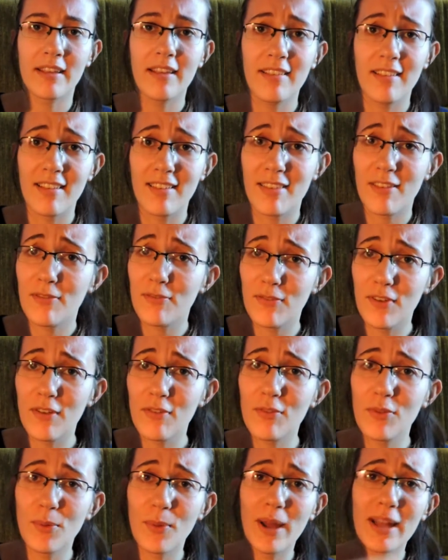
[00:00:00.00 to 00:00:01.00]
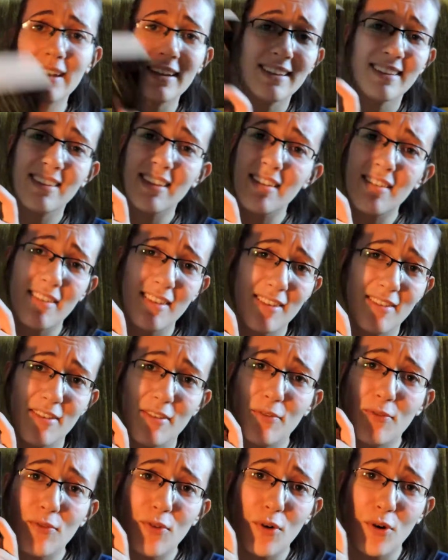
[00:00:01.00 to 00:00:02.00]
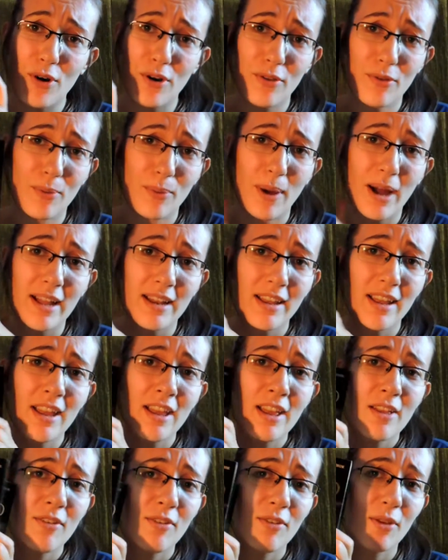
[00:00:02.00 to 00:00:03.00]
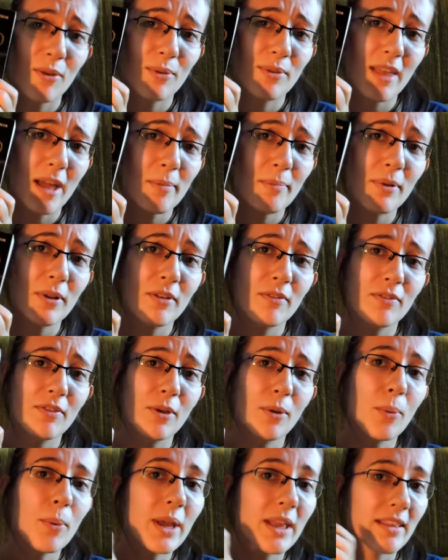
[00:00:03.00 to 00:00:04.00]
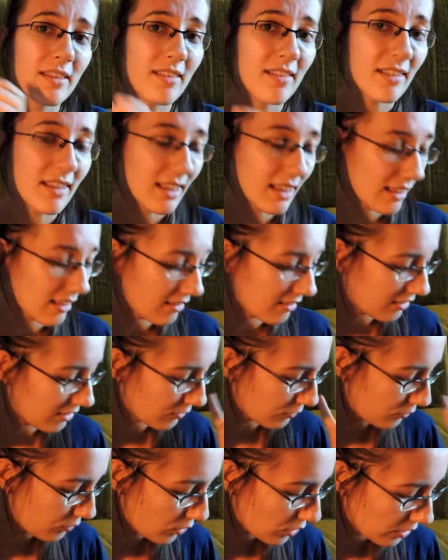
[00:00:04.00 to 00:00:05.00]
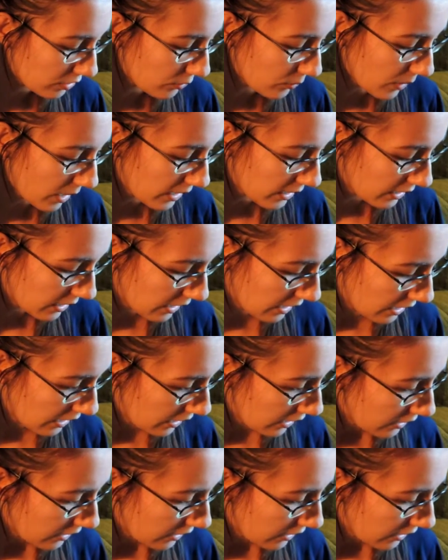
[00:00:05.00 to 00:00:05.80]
This is the fourth one. So Temple of the Winds is the fourth one.